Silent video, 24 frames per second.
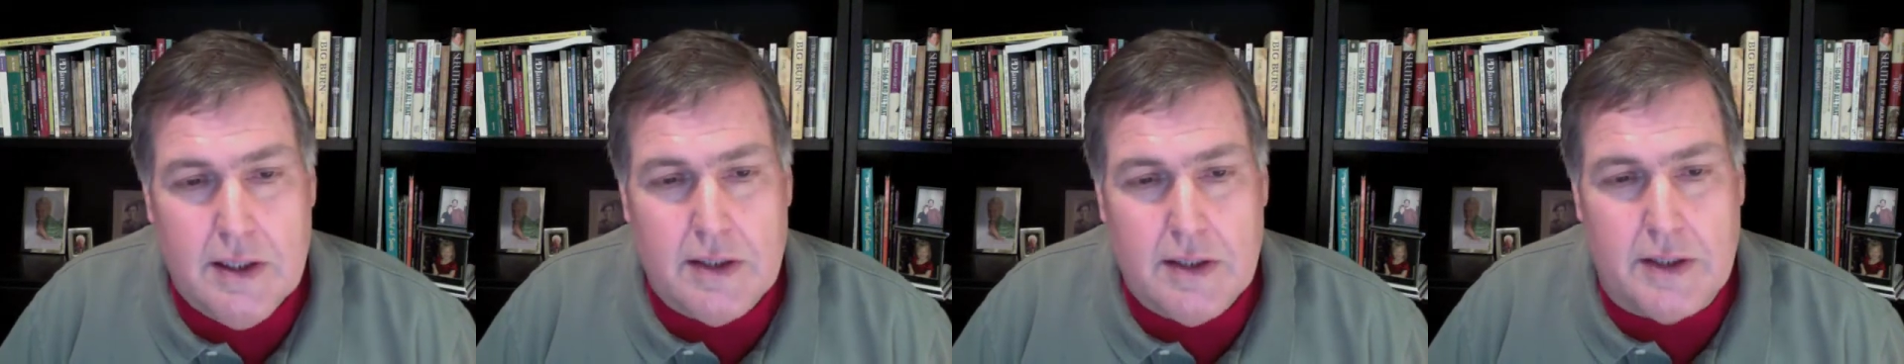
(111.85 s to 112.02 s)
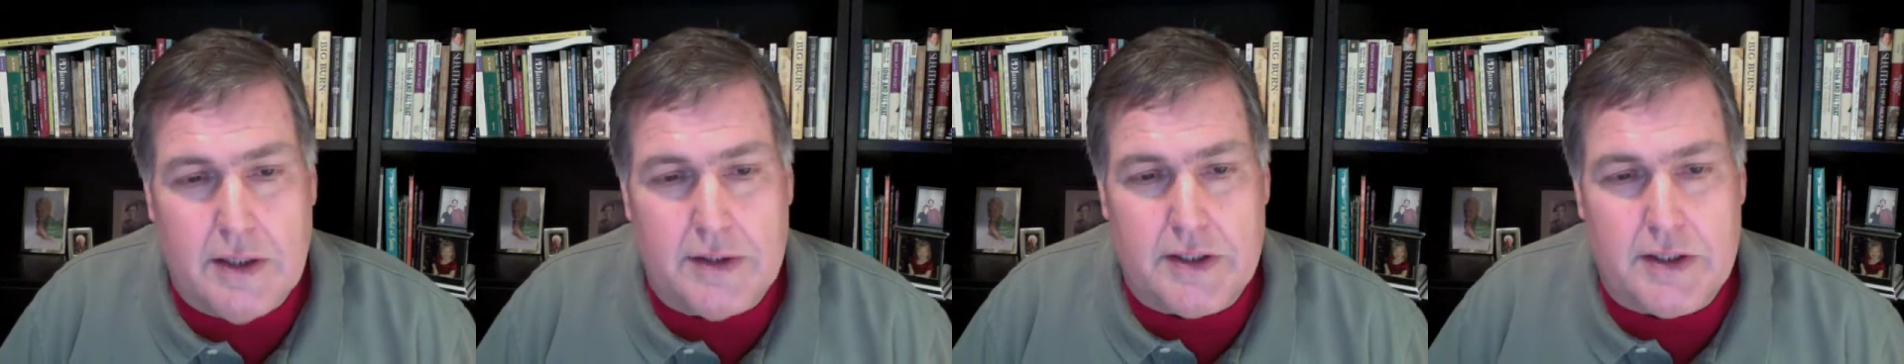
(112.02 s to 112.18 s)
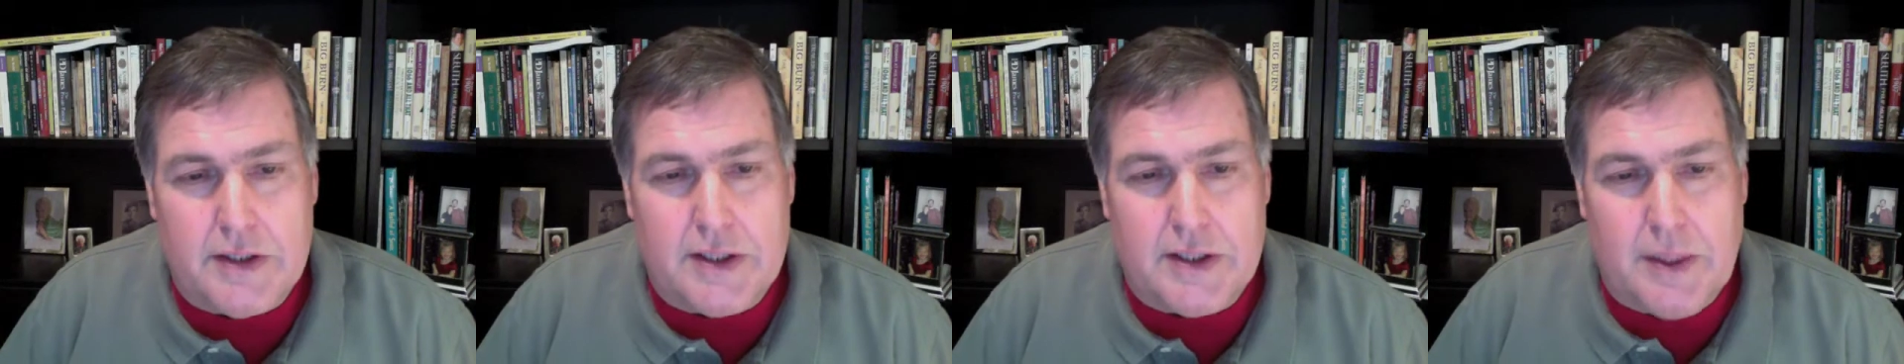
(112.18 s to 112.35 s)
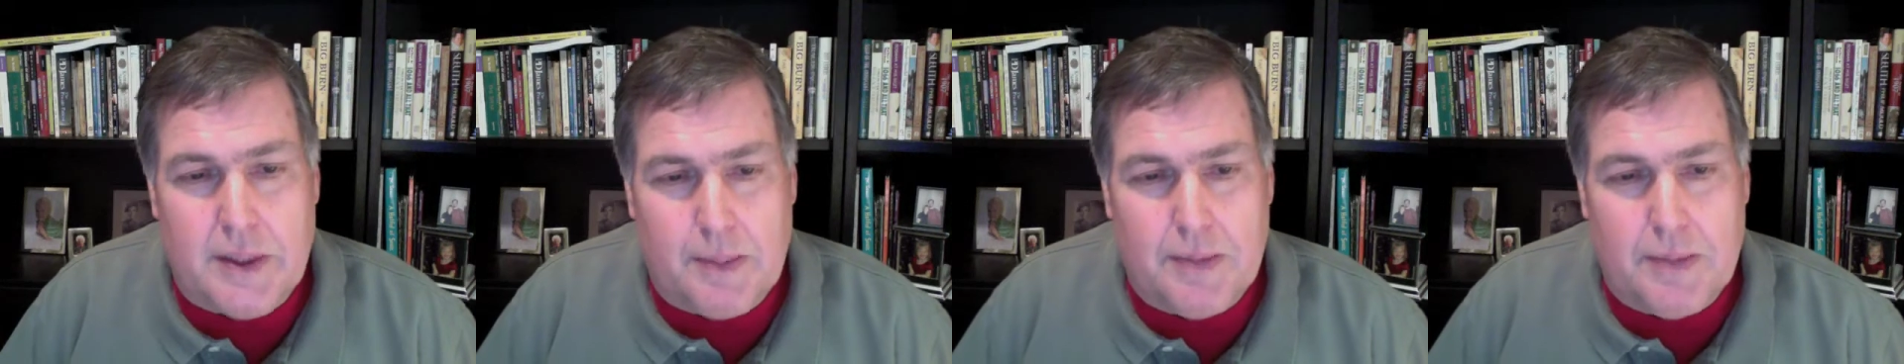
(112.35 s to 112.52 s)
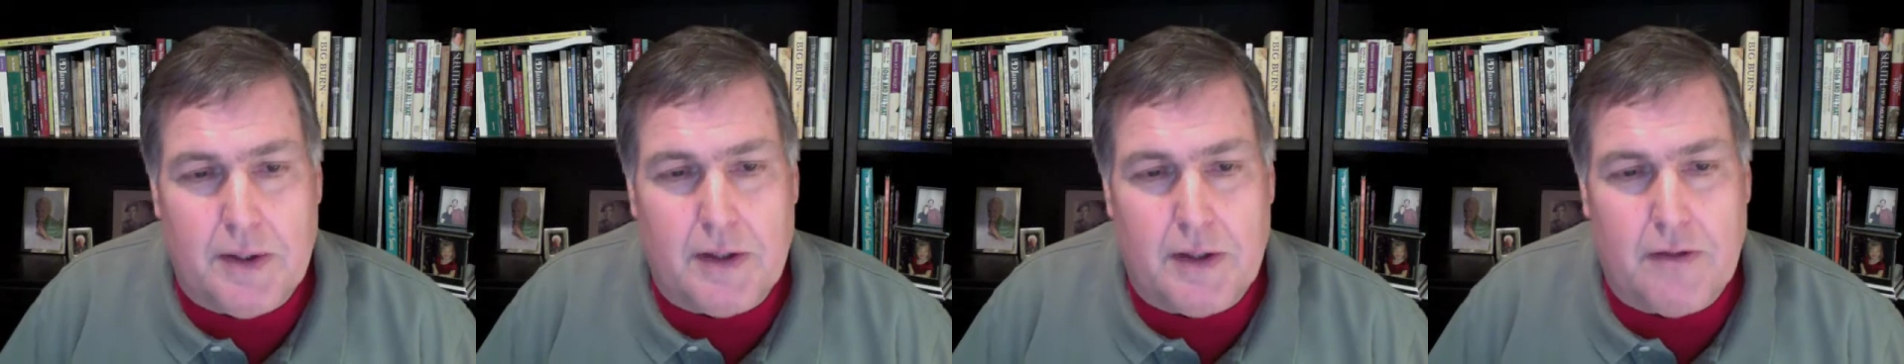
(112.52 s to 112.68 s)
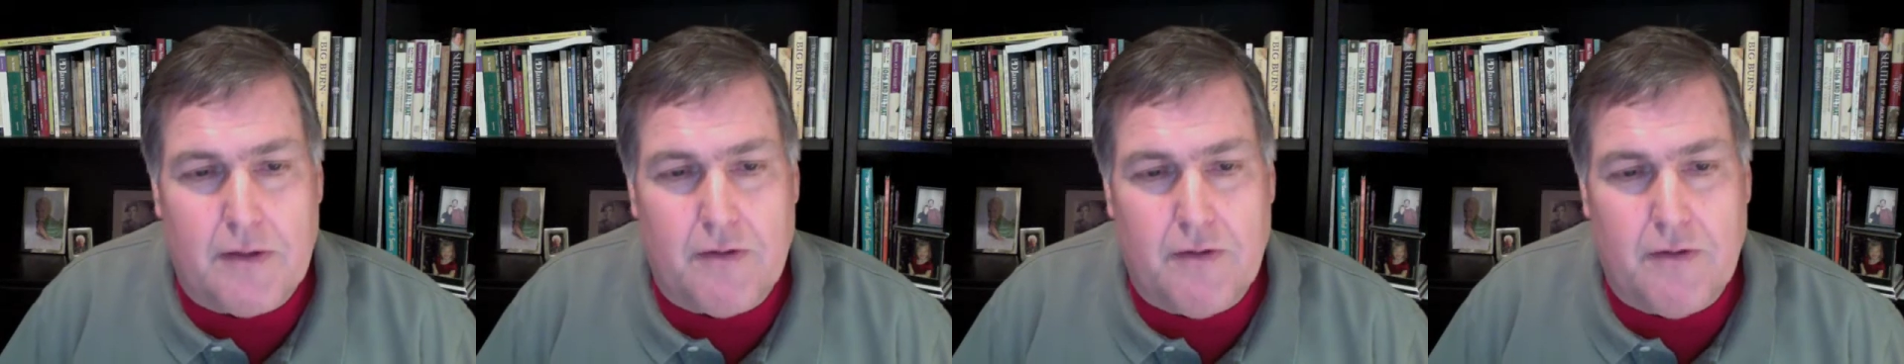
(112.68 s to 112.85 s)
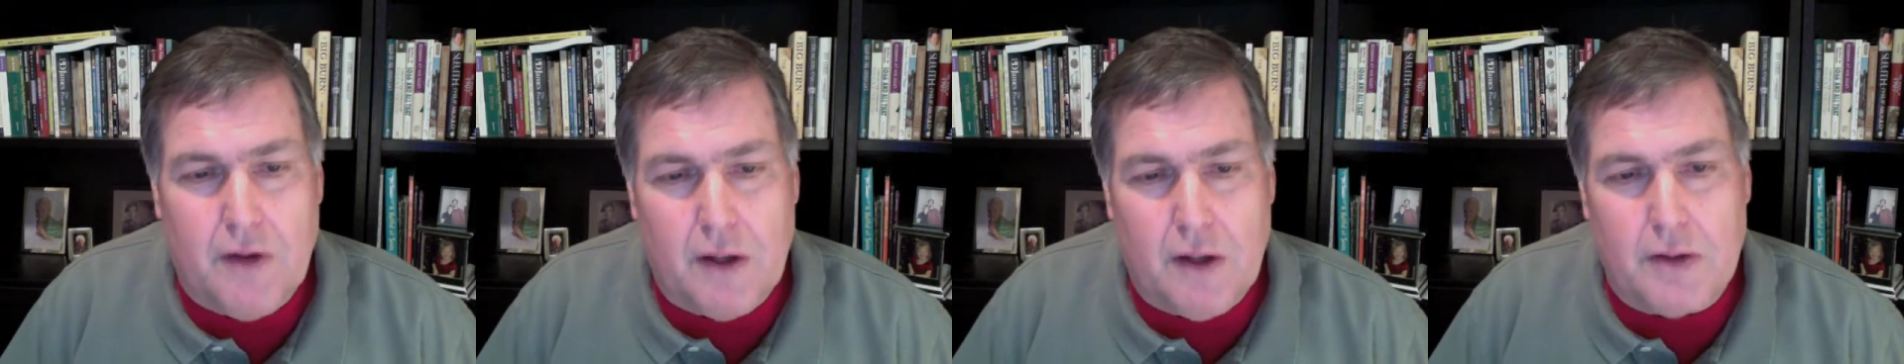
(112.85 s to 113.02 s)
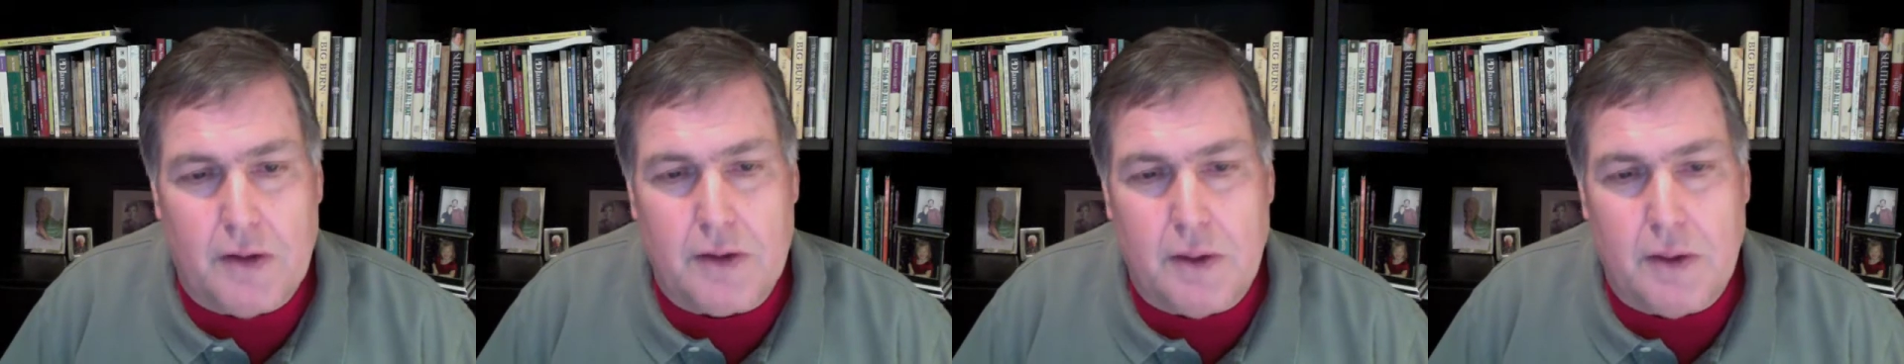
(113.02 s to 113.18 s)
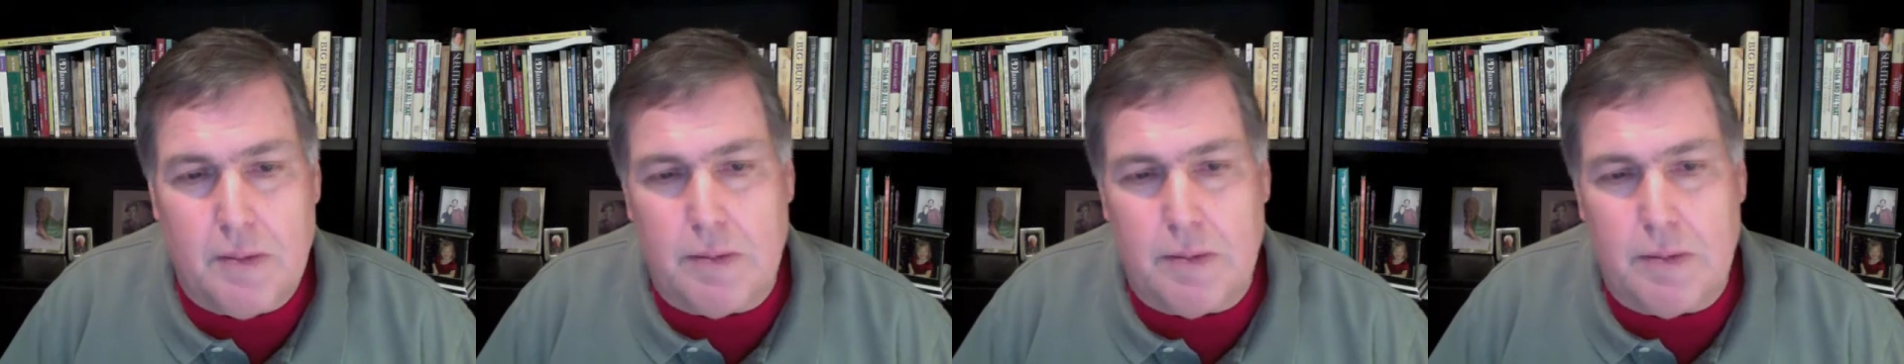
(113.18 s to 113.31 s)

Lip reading: that something felt